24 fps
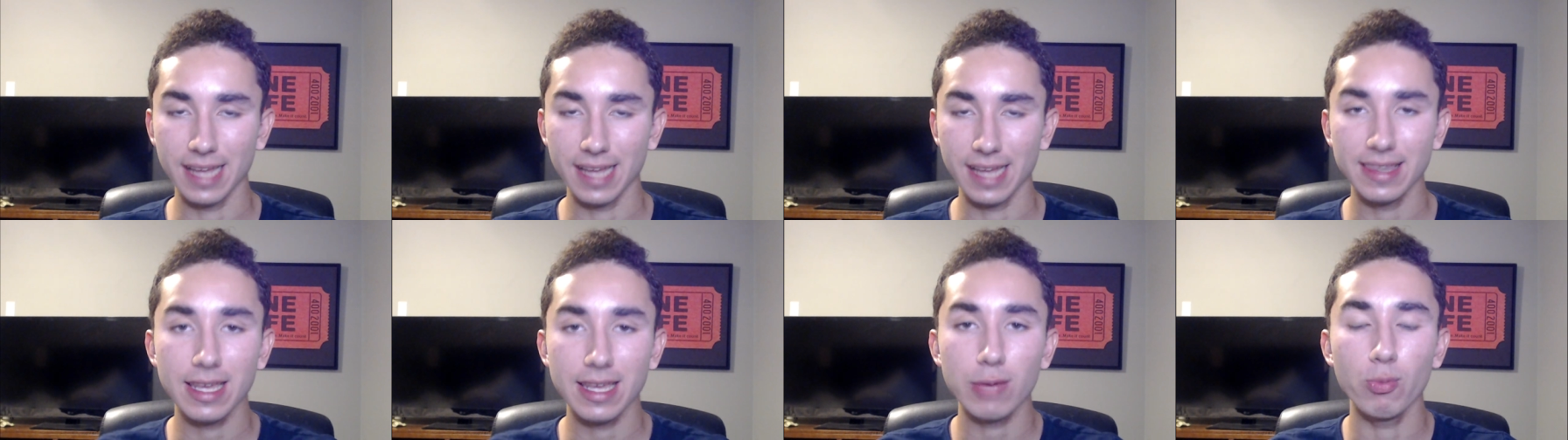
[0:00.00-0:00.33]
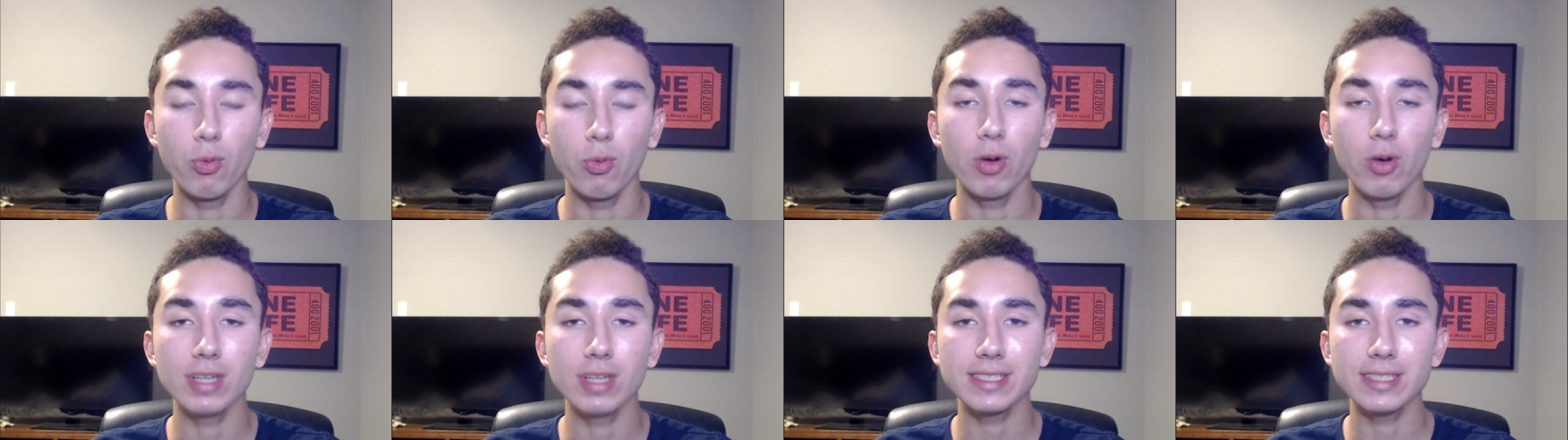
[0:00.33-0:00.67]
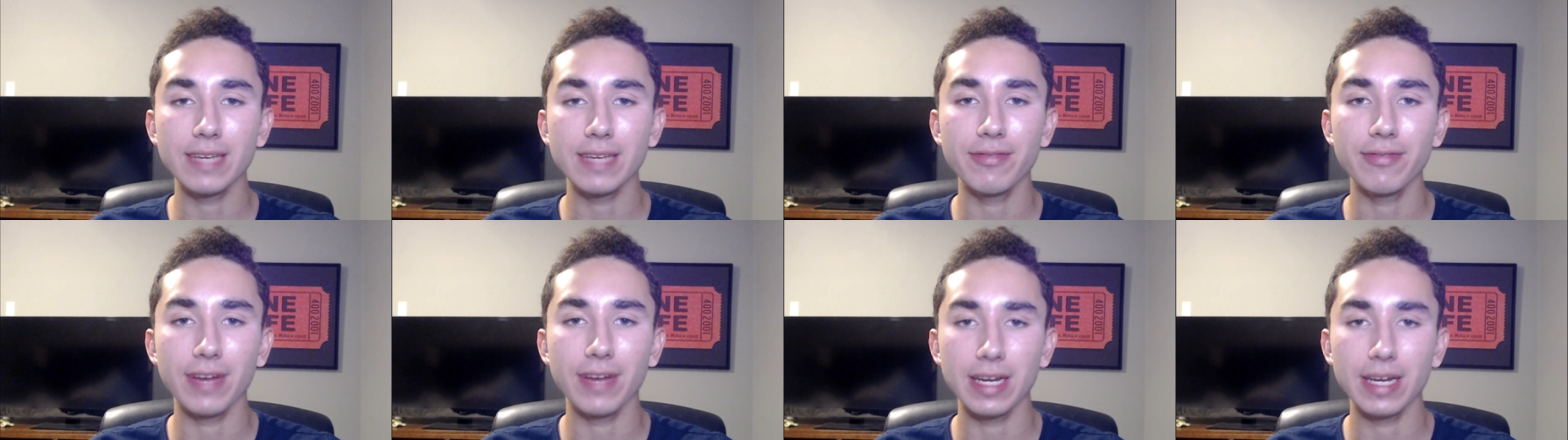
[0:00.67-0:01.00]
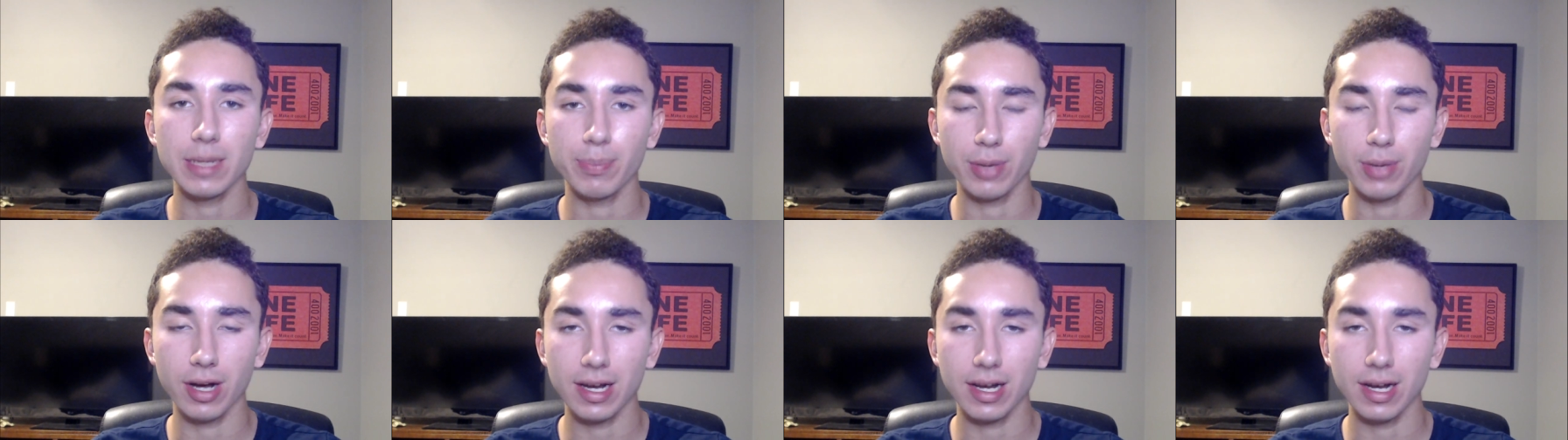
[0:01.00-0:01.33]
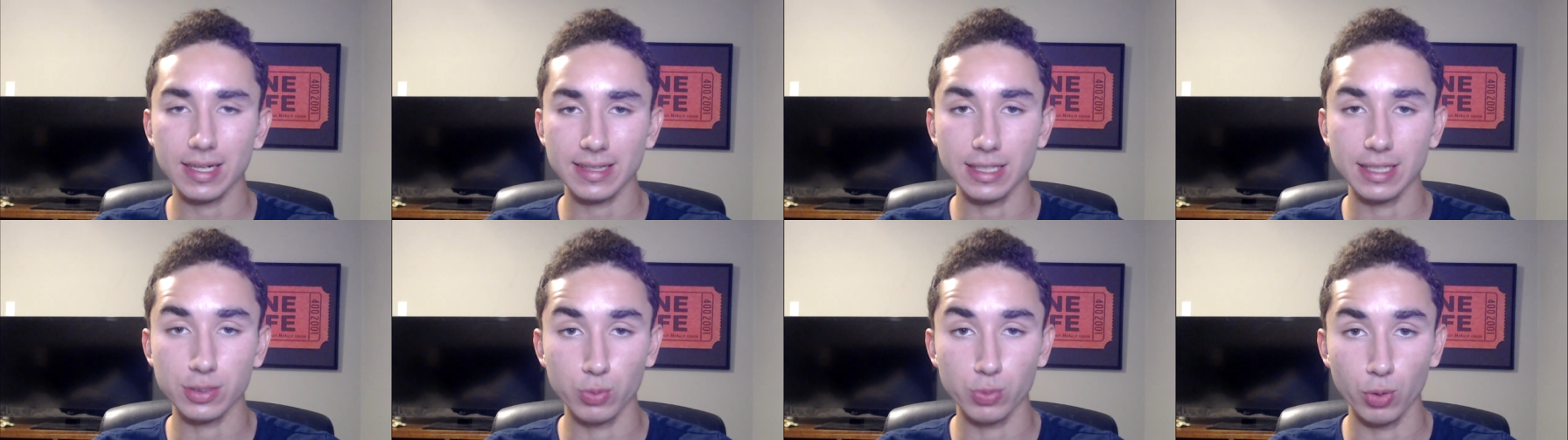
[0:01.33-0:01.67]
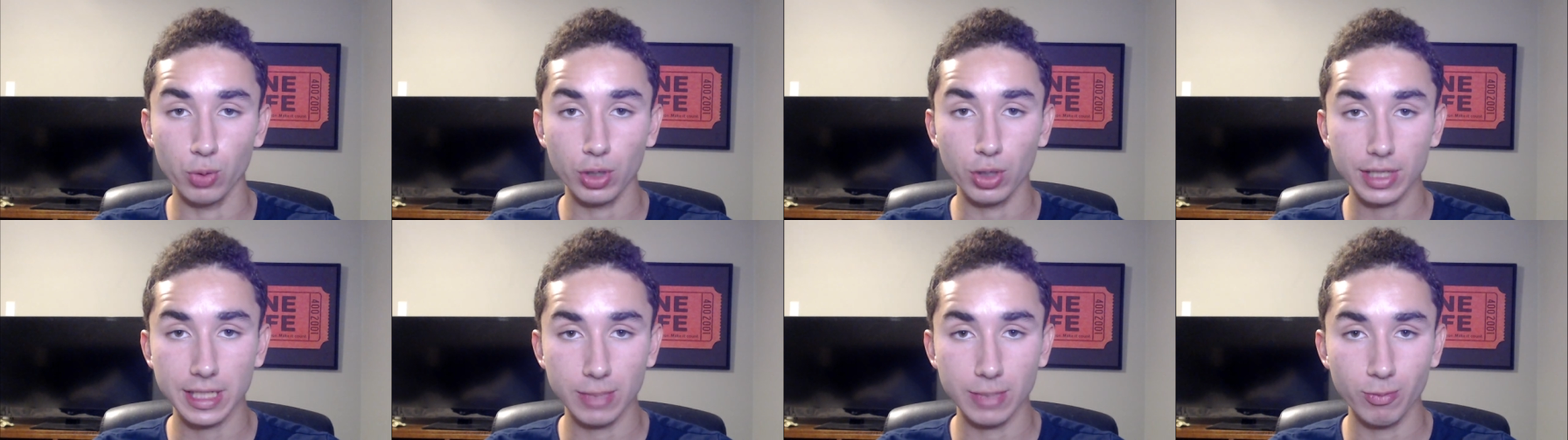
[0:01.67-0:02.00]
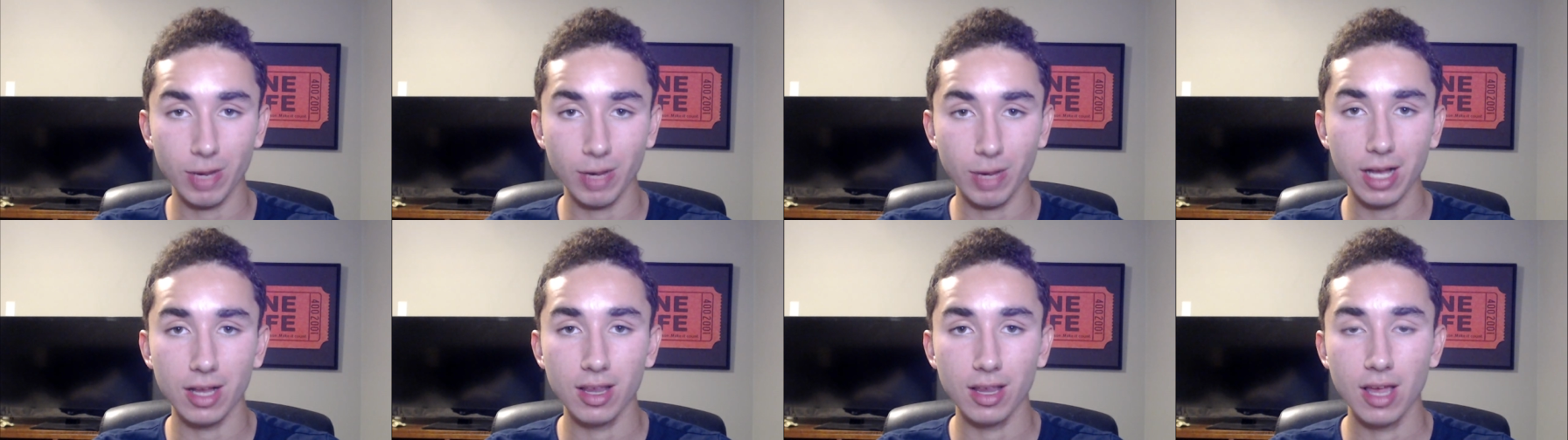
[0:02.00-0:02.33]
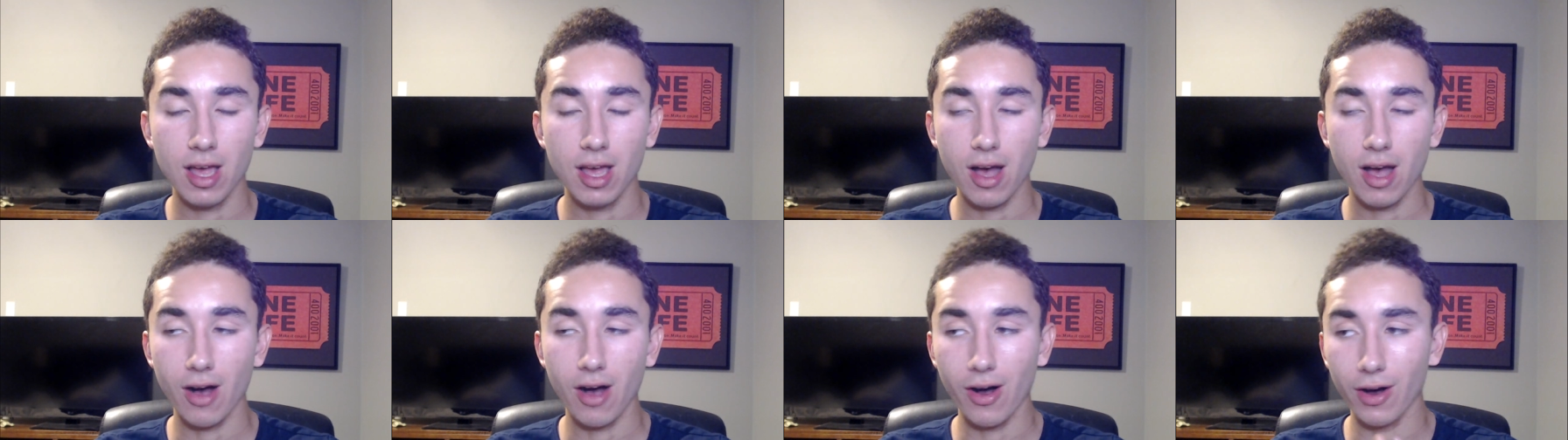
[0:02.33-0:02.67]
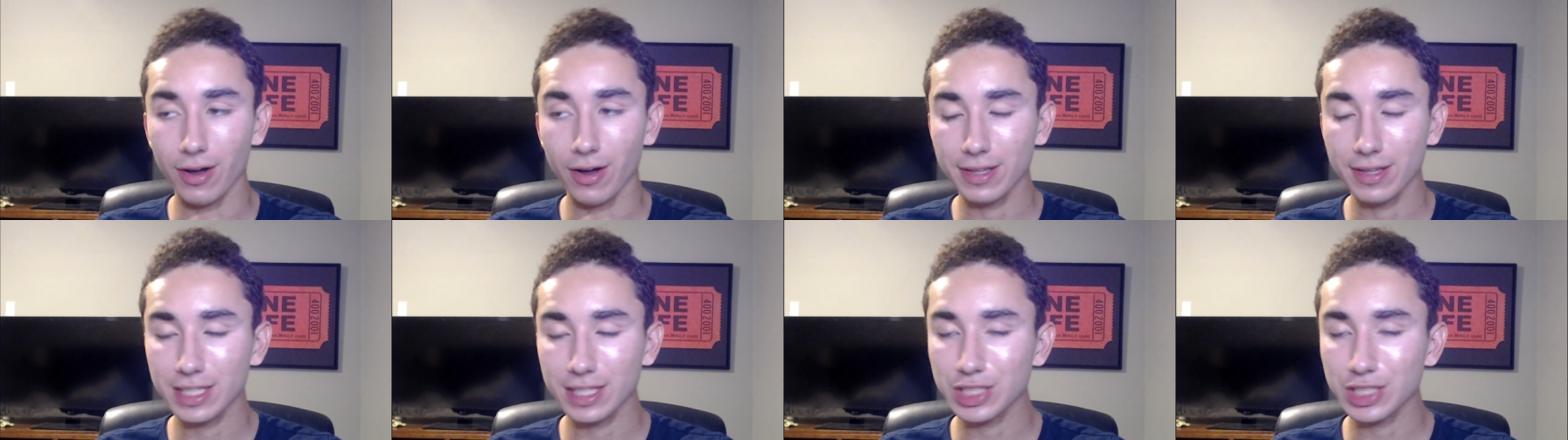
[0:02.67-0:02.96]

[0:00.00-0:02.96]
And then once they find a product that's working well, on the